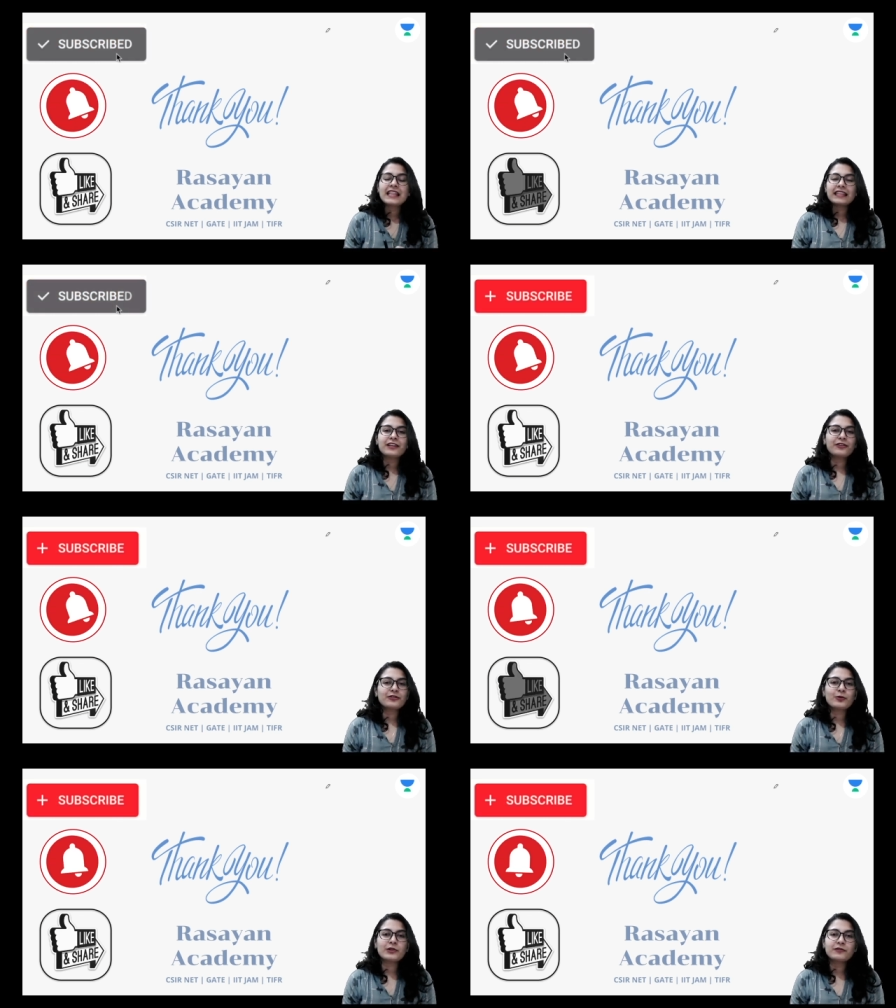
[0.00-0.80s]
Thank you
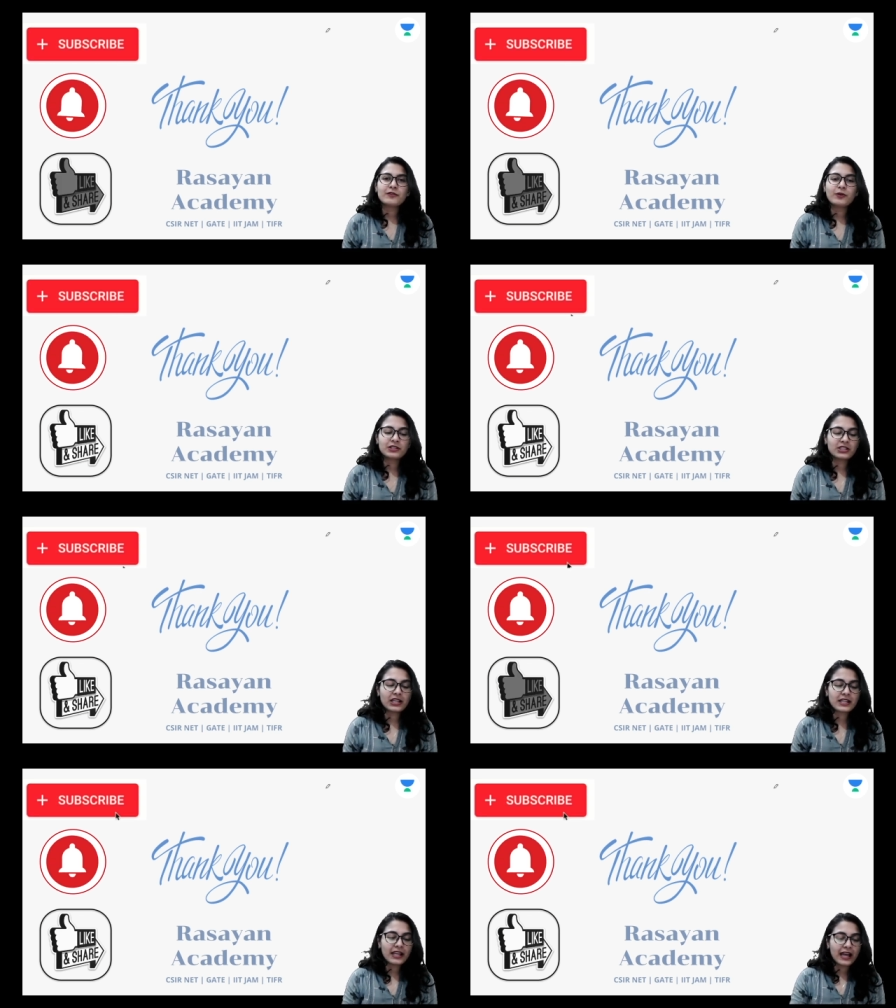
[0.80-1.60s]
so much for
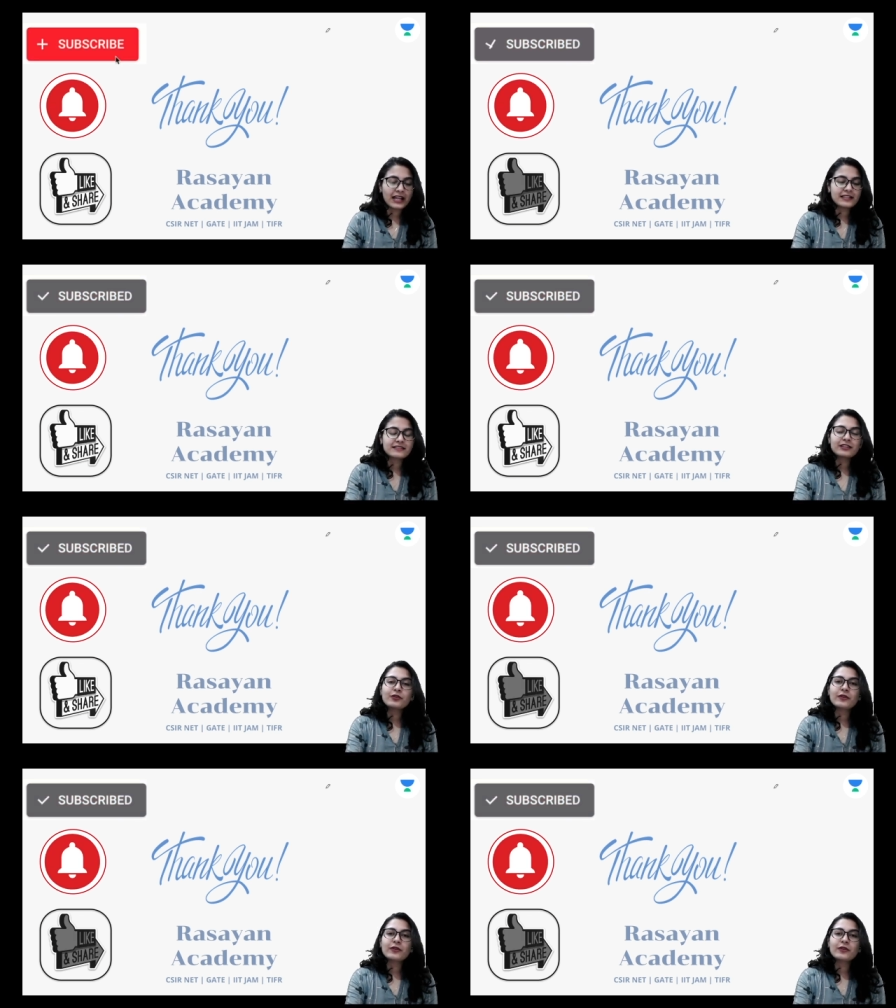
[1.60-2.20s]
watching. I'll see you